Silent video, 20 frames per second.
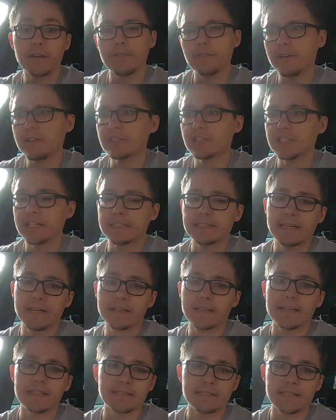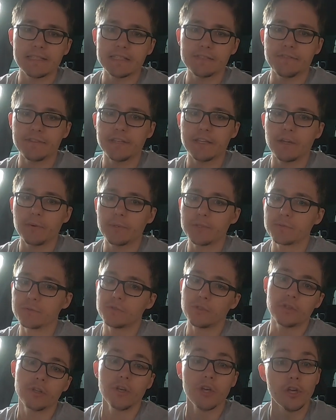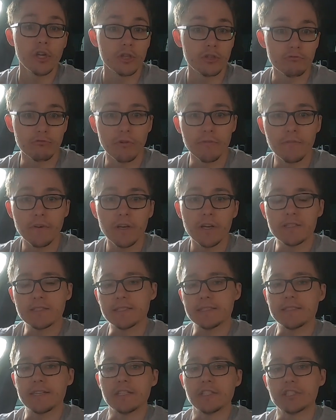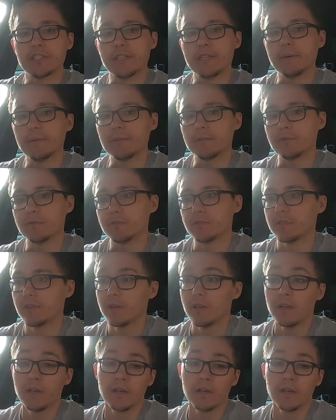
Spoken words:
If you hadn't checked out yesterday's video, which was on the reverse essentially, which was